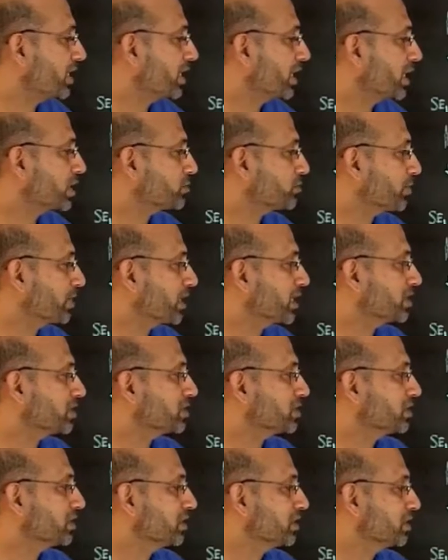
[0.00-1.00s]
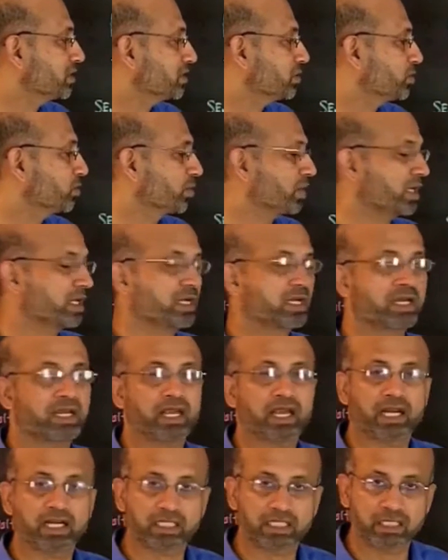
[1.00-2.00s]
that takes place
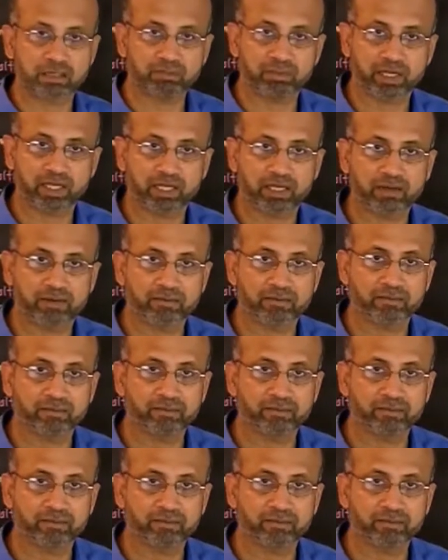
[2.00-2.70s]
during LTP.